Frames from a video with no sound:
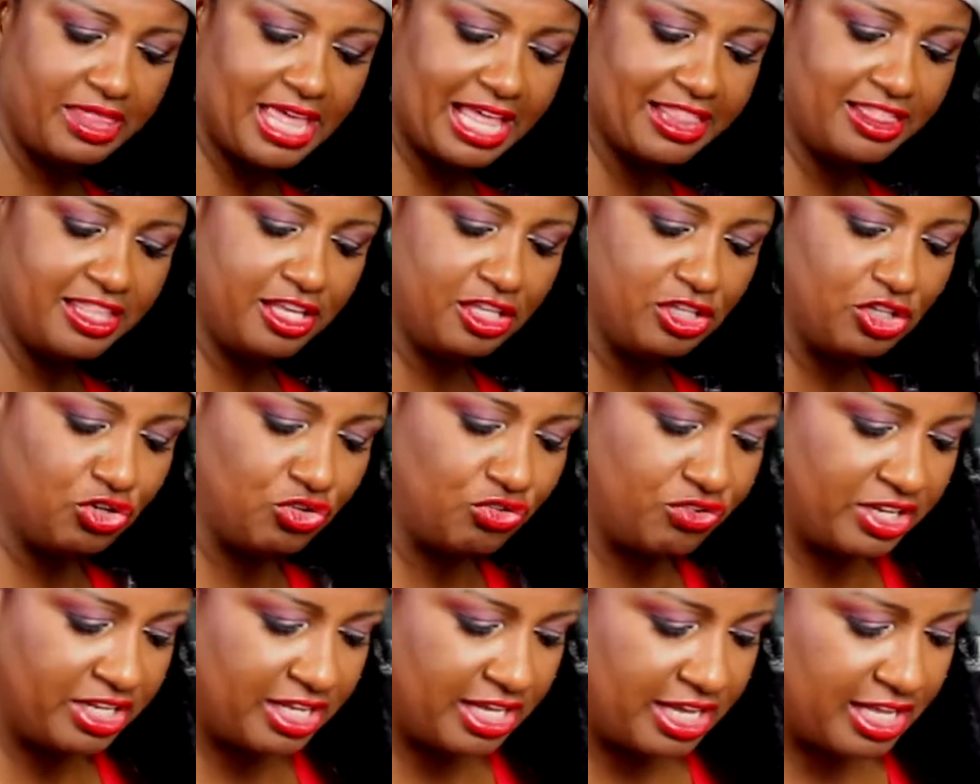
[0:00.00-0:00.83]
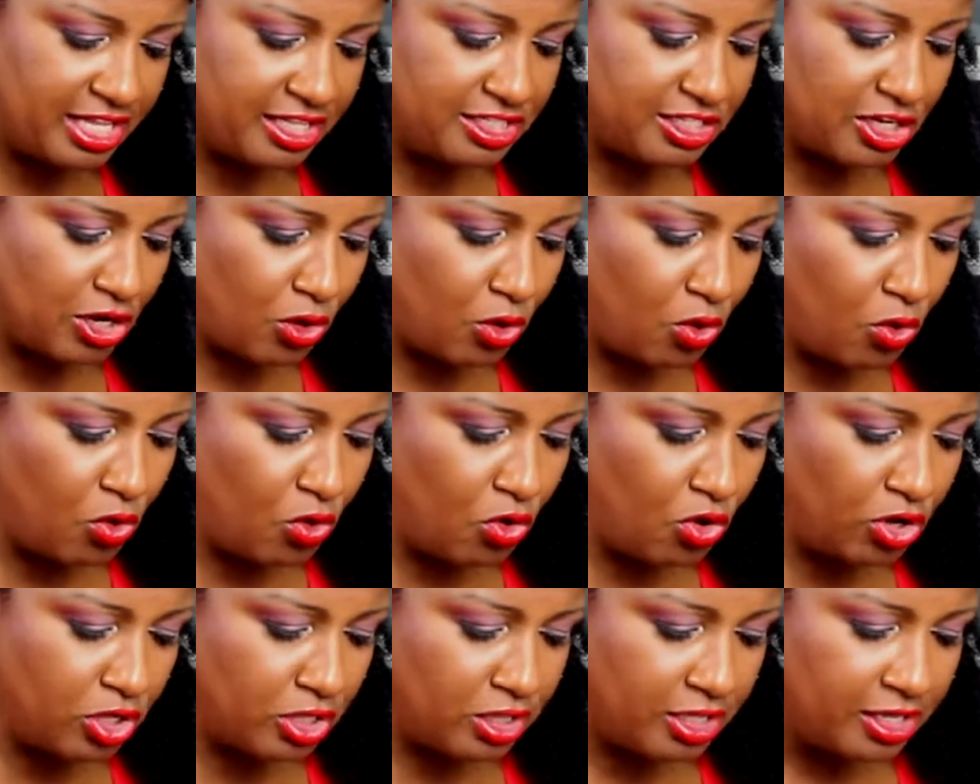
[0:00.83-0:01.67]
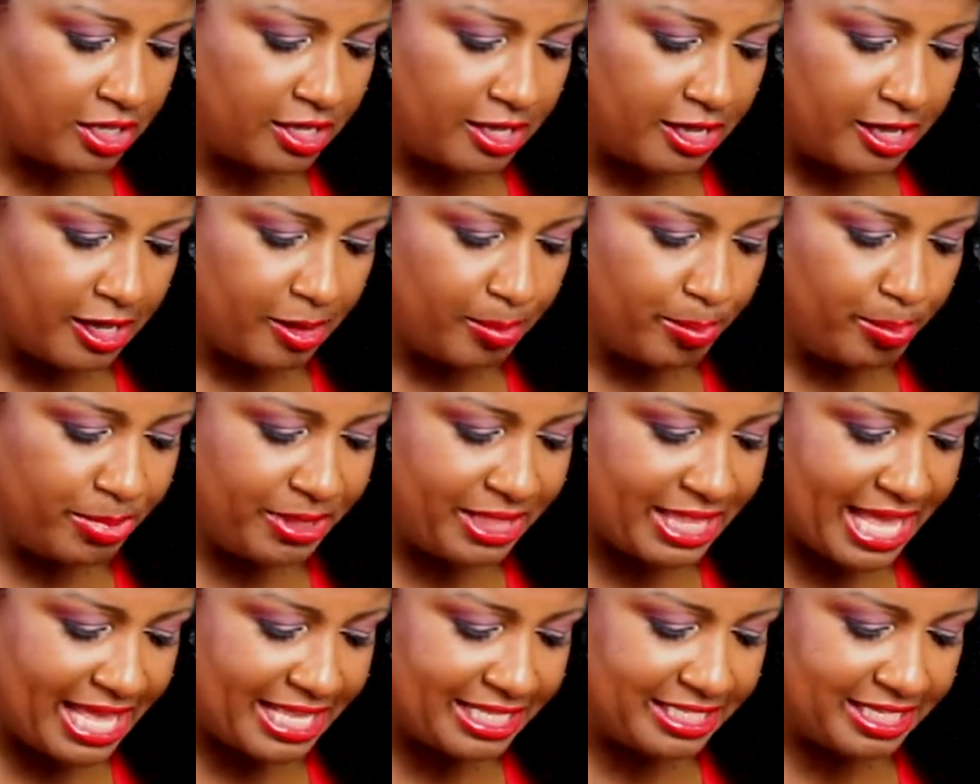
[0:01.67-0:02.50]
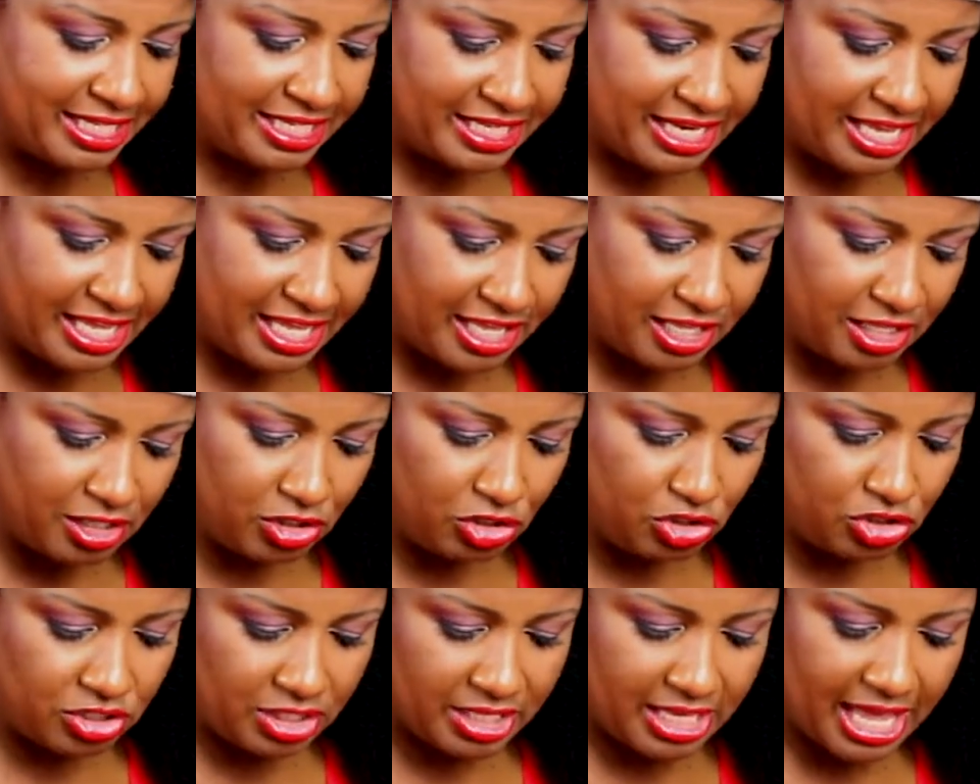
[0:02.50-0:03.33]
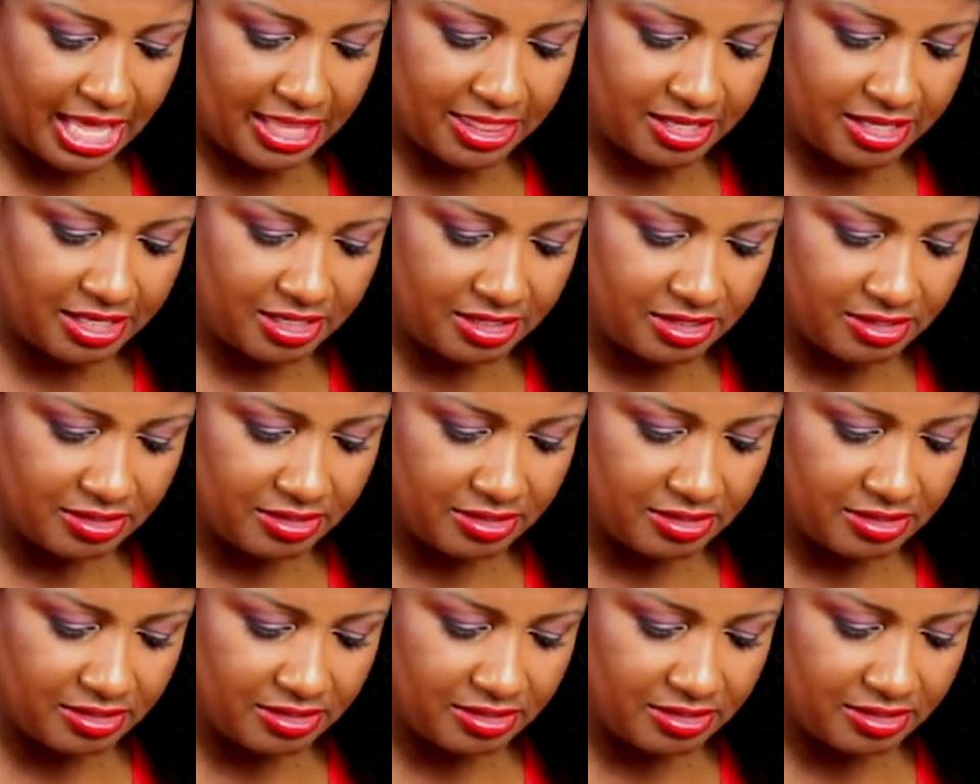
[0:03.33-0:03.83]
that the ingredients are all blended in together